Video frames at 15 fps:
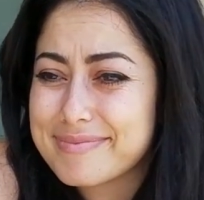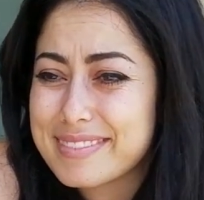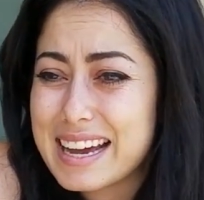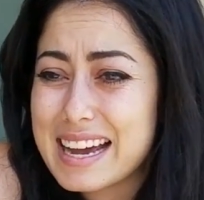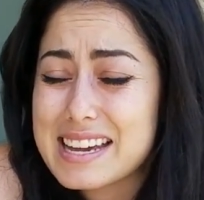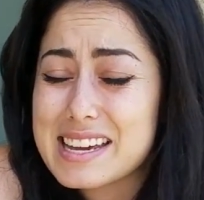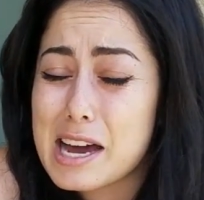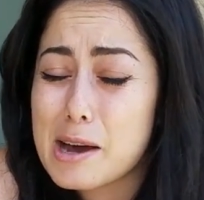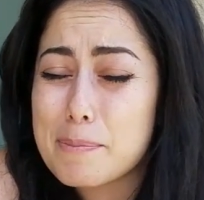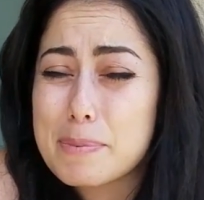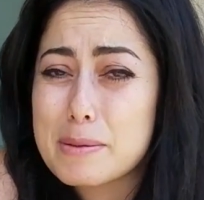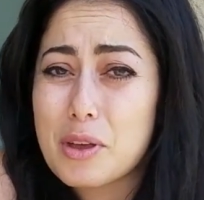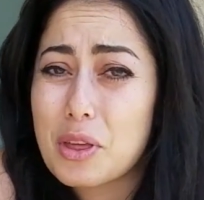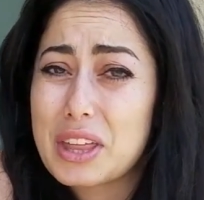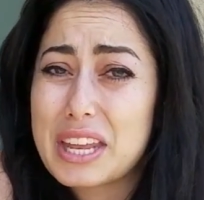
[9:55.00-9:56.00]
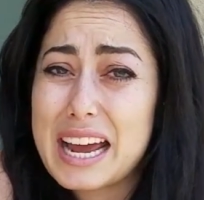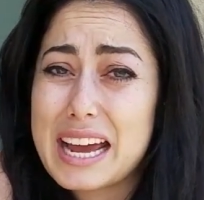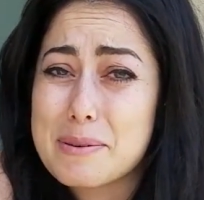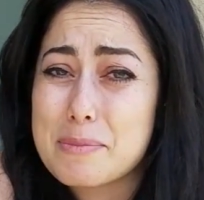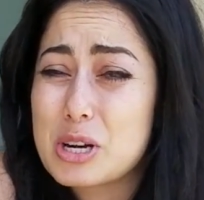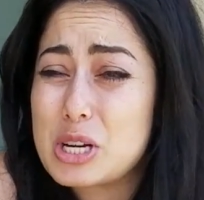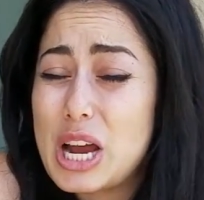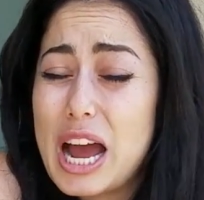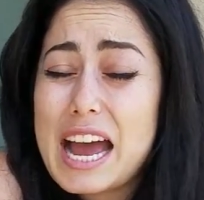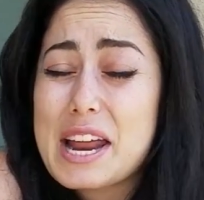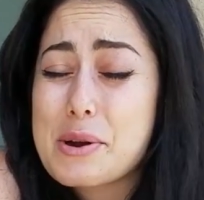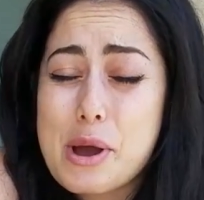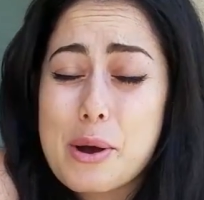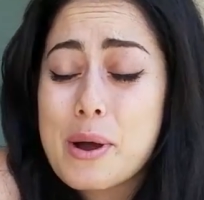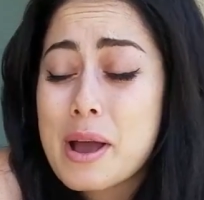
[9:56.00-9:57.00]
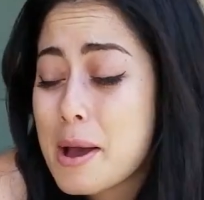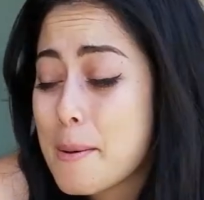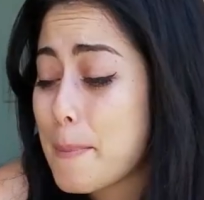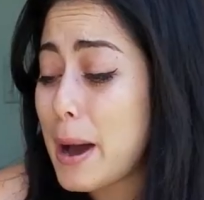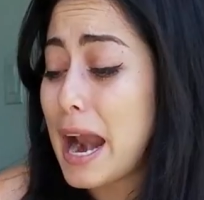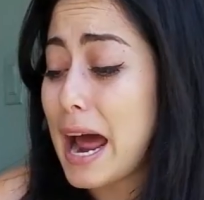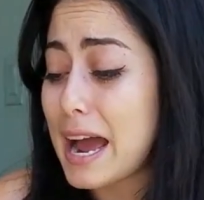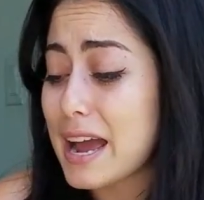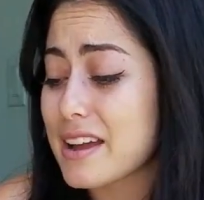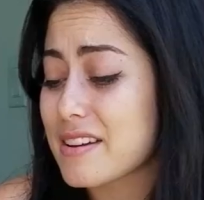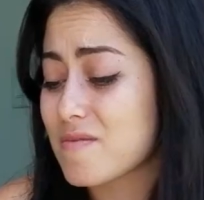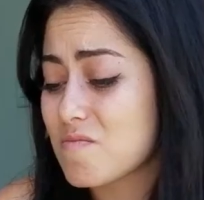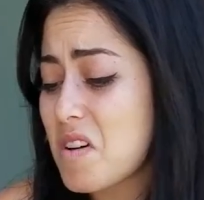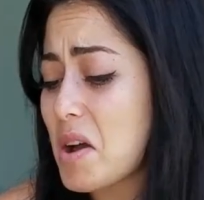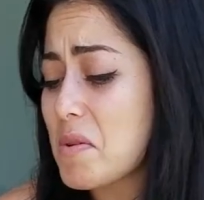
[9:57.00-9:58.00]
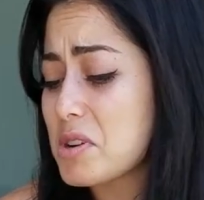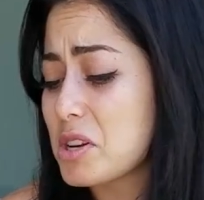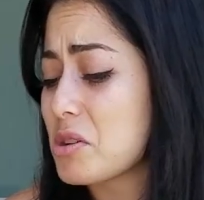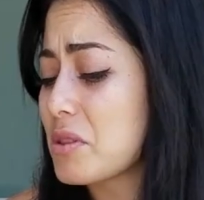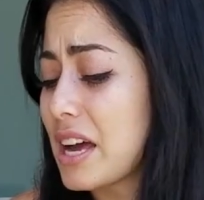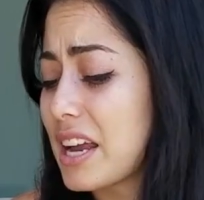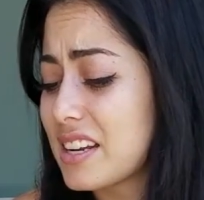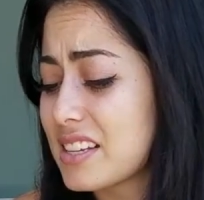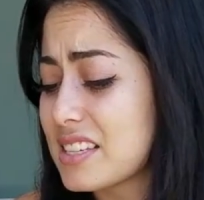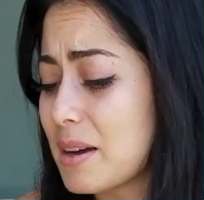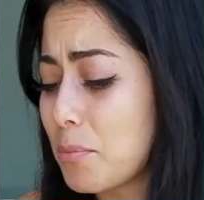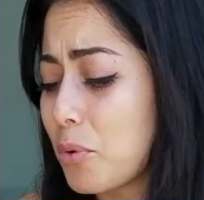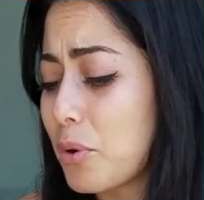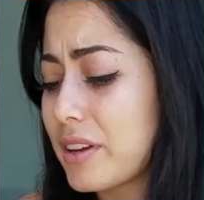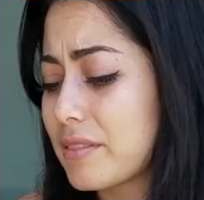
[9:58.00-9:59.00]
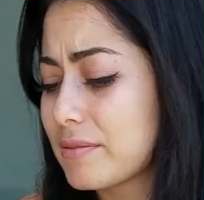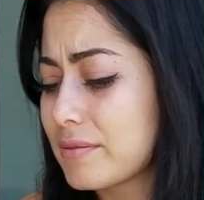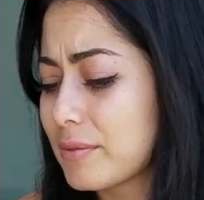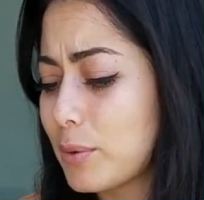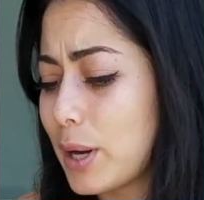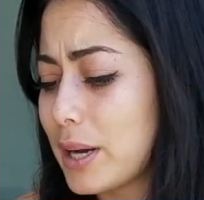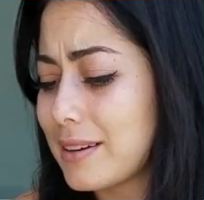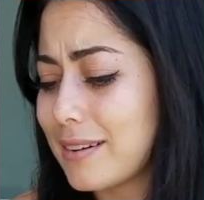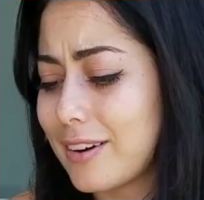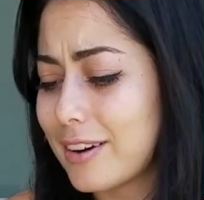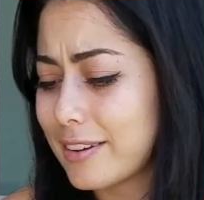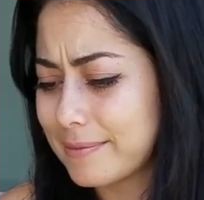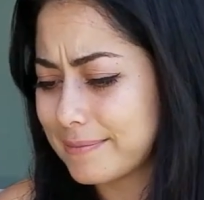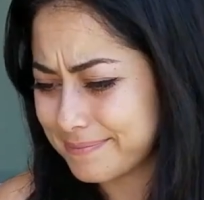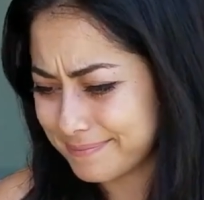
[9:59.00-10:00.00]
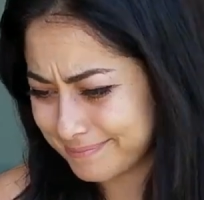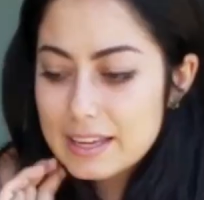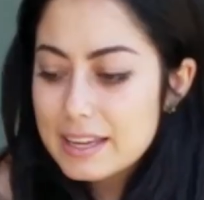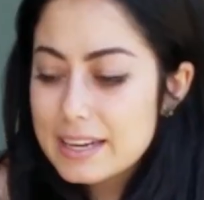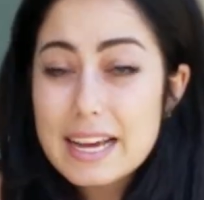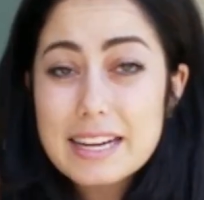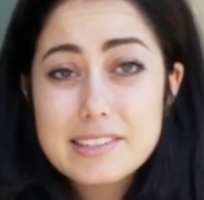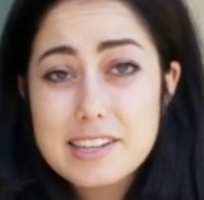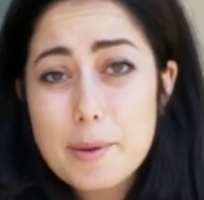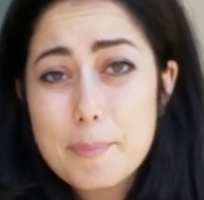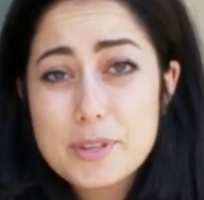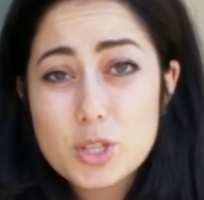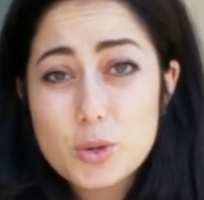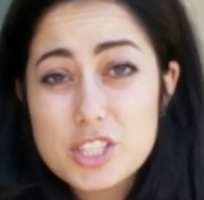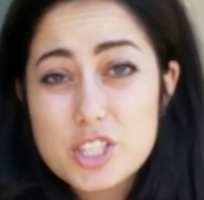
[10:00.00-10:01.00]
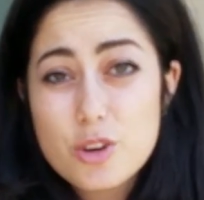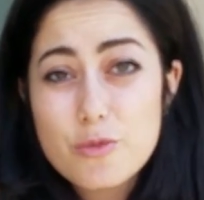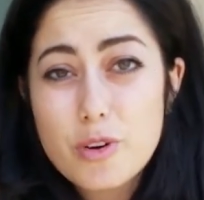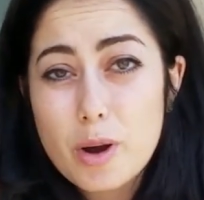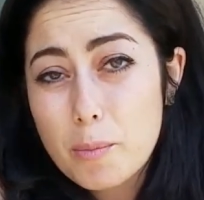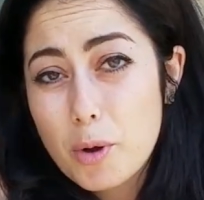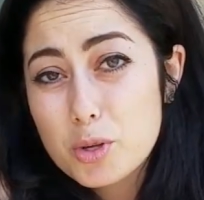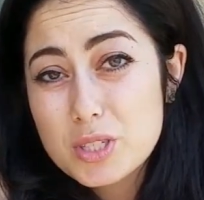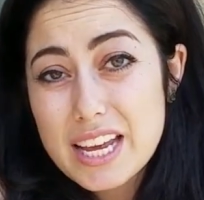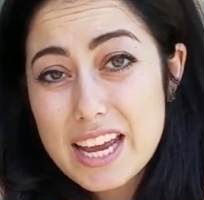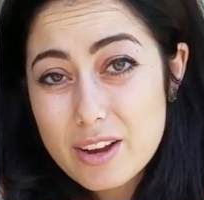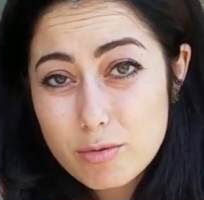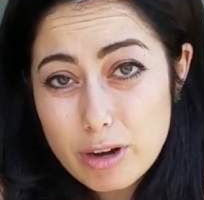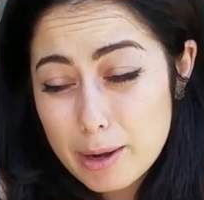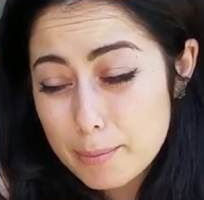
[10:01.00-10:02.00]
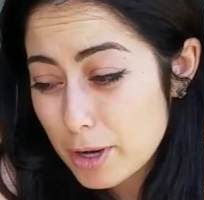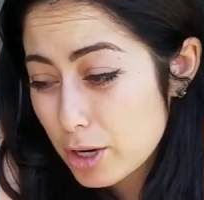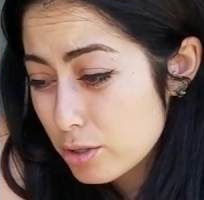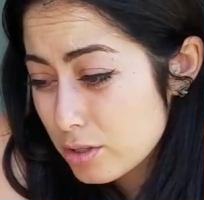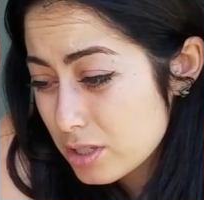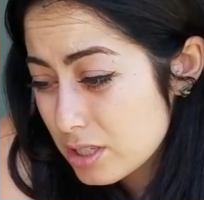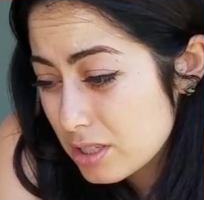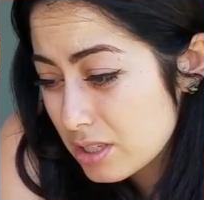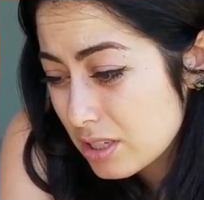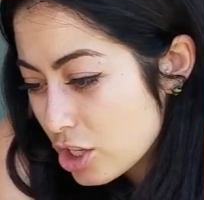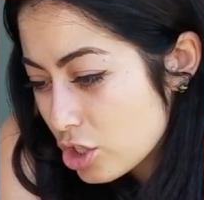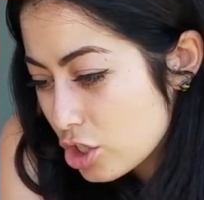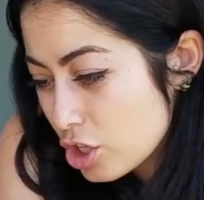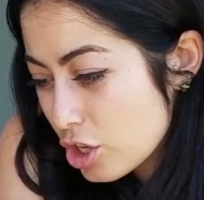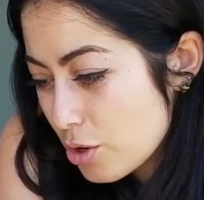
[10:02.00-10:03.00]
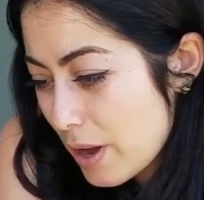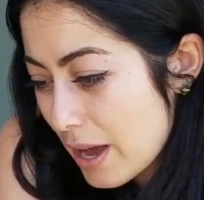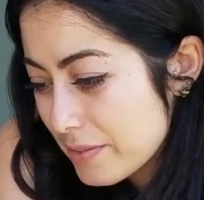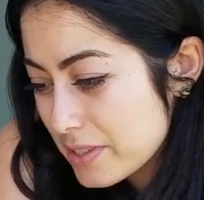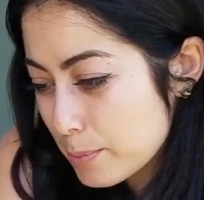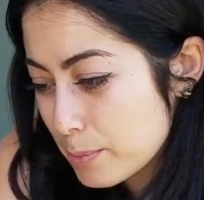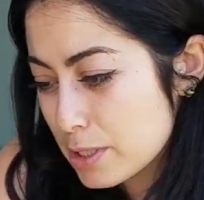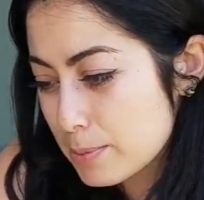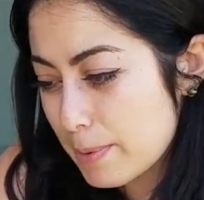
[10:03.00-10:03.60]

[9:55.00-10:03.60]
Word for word: hike up in the middle of the night and poach it. I don't know, but I I would do that at some point. Why not? Next up is a question from Jose Ramos. Do you have someone